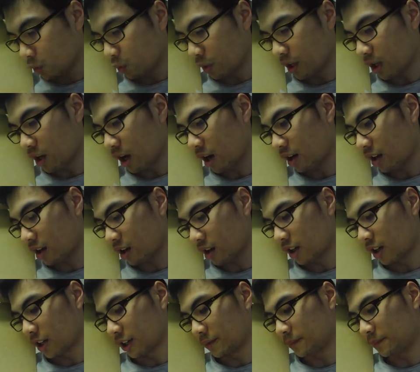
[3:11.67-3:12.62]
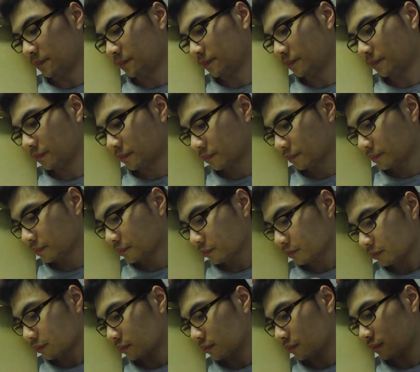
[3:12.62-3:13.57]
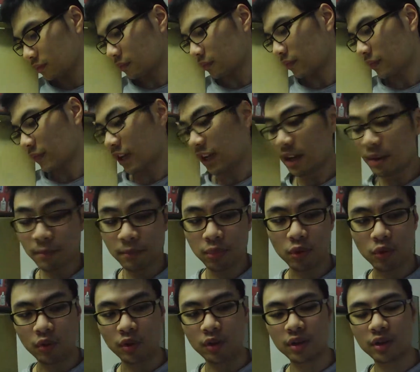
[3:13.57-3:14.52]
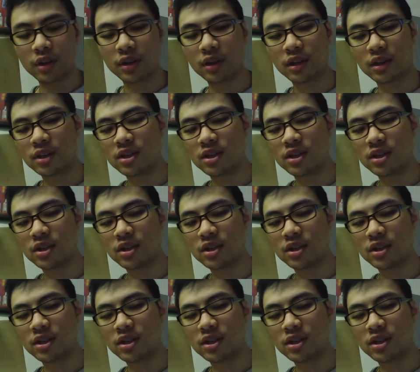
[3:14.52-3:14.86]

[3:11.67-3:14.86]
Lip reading: we got our import